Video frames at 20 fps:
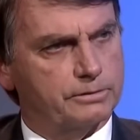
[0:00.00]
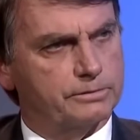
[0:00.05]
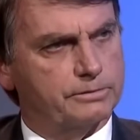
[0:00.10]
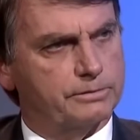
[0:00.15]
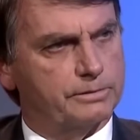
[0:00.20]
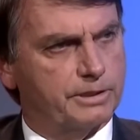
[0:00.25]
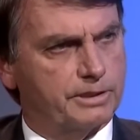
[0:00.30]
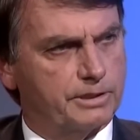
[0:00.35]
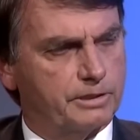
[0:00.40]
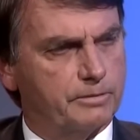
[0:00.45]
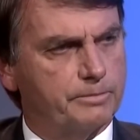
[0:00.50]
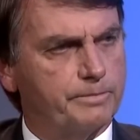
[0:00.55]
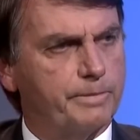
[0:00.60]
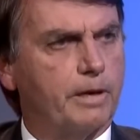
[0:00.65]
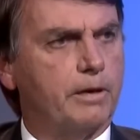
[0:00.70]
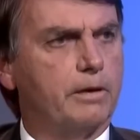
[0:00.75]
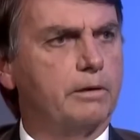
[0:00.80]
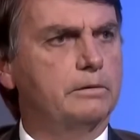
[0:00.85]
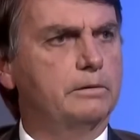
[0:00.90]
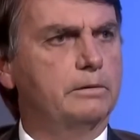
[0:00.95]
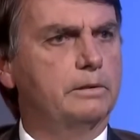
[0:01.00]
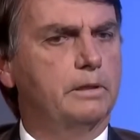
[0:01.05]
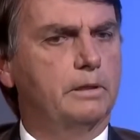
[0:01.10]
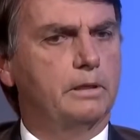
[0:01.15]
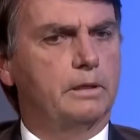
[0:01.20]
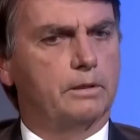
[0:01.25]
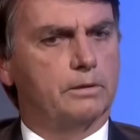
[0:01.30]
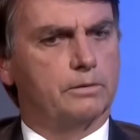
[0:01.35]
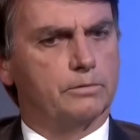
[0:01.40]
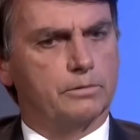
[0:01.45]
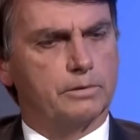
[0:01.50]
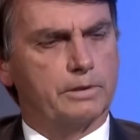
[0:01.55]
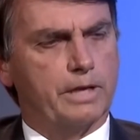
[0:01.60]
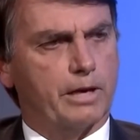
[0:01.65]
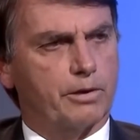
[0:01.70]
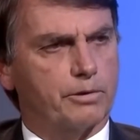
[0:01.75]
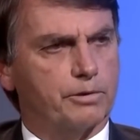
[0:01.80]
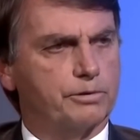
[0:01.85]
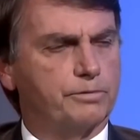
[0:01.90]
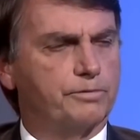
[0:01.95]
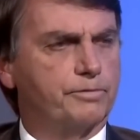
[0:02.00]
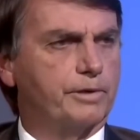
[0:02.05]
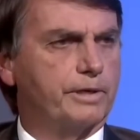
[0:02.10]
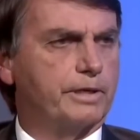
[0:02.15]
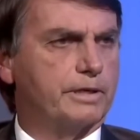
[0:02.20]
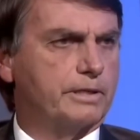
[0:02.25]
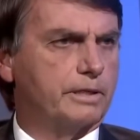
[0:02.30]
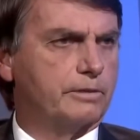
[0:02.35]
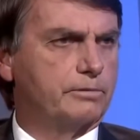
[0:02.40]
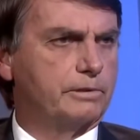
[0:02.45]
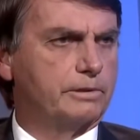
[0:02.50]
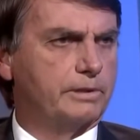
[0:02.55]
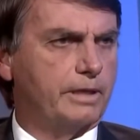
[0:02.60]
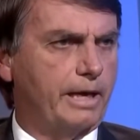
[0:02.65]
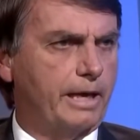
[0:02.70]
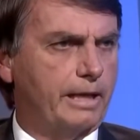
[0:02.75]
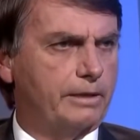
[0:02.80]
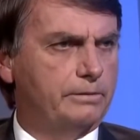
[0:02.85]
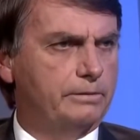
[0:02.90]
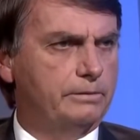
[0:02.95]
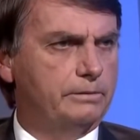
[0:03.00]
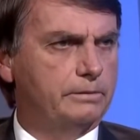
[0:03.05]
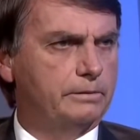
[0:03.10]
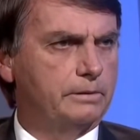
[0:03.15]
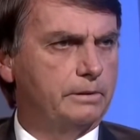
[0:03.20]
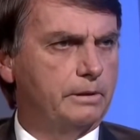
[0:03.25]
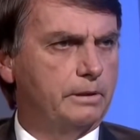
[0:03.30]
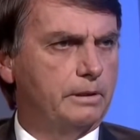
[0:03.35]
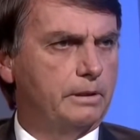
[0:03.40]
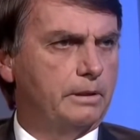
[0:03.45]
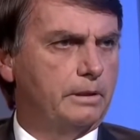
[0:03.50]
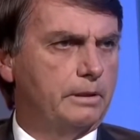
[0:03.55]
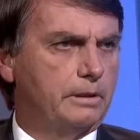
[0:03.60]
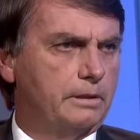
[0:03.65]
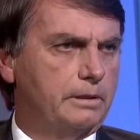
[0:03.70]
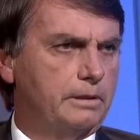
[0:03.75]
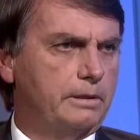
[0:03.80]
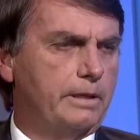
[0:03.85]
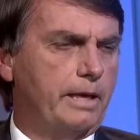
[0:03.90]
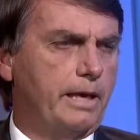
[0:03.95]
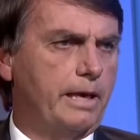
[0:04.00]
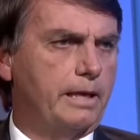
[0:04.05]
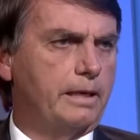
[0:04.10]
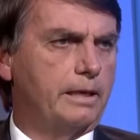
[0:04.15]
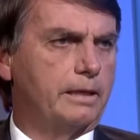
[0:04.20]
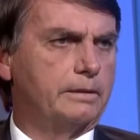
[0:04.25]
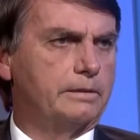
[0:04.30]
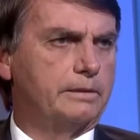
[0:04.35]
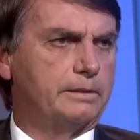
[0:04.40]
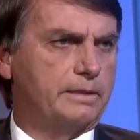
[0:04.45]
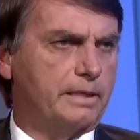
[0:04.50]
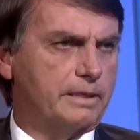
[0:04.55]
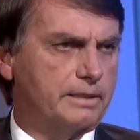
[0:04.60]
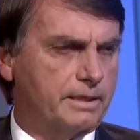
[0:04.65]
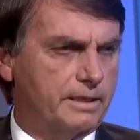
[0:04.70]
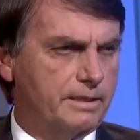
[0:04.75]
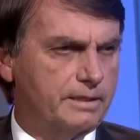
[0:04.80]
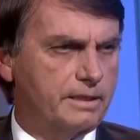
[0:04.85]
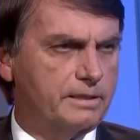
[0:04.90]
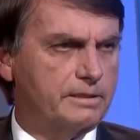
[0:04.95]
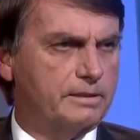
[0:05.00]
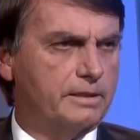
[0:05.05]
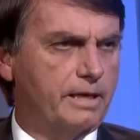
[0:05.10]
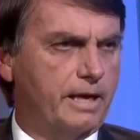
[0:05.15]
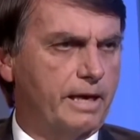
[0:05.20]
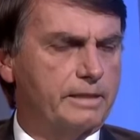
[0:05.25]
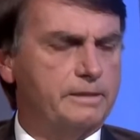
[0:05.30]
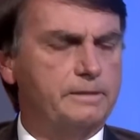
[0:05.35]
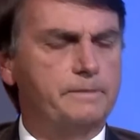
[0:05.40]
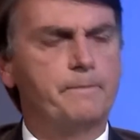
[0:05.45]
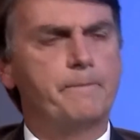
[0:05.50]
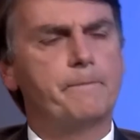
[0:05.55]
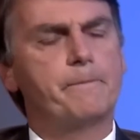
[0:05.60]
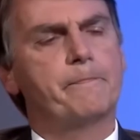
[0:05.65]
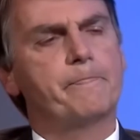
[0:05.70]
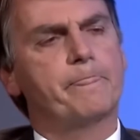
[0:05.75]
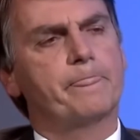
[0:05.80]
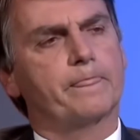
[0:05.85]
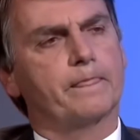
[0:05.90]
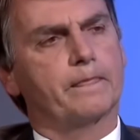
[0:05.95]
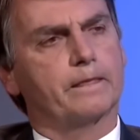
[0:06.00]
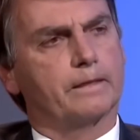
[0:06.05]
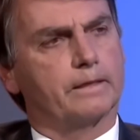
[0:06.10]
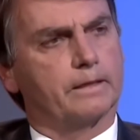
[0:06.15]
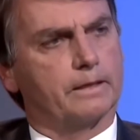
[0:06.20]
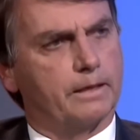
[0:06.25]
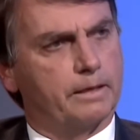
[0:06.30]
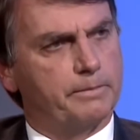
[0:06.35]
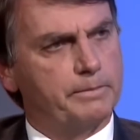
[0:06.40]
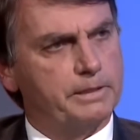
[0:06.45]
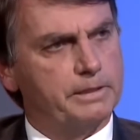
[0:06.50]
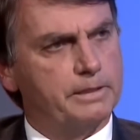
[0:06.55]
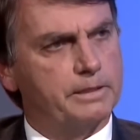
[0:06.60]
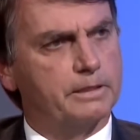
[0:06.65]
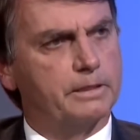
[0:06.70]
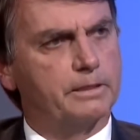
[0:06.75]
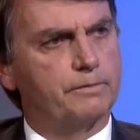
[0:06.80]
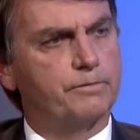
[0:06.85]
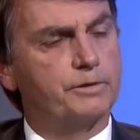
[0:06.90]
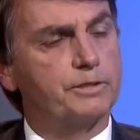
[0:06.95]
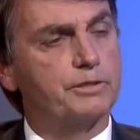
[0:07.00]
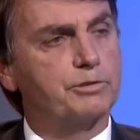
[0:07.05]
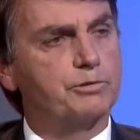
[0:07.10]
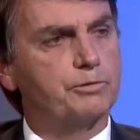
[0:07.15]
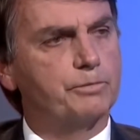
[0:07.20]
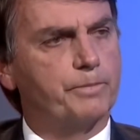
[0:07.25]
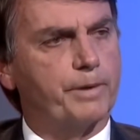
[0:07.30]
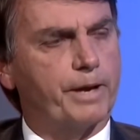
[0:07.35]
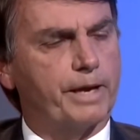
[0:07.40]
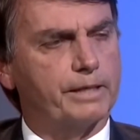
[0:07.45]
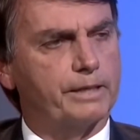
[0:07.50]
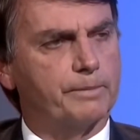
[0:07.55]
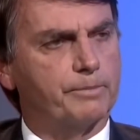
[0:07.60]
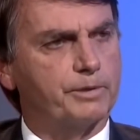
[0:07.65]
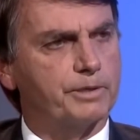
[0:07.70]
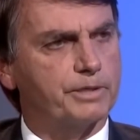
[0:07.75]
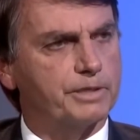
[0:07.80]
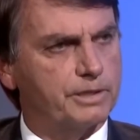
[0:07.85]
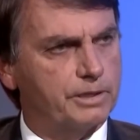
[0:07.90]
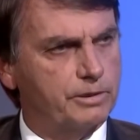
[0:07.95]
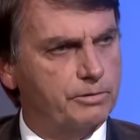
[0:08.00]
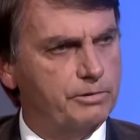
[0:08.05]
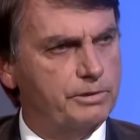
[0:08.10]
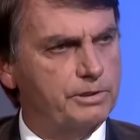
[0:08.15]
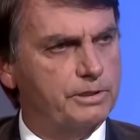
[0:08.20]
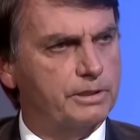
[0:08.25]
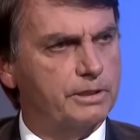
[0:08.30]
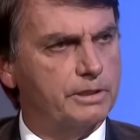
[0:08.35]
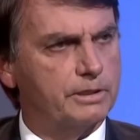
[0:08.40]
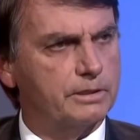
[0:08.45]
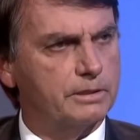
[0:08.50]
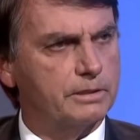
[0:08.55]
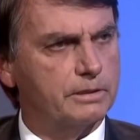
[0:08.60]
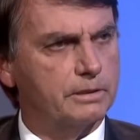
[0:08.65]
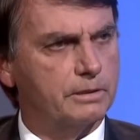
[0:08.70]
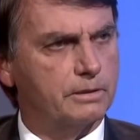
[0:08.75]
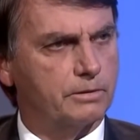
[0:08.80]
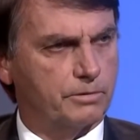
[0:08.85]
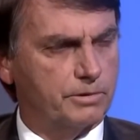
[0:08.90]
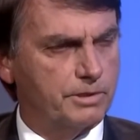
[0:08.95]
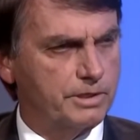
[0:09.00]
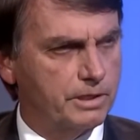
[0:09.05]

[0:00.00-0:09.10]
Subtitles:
A couple was attacked in an area of Sao Paulo. The boy was killed and the girl, 16 years old, was raped for 5 days straight by 5 thugs.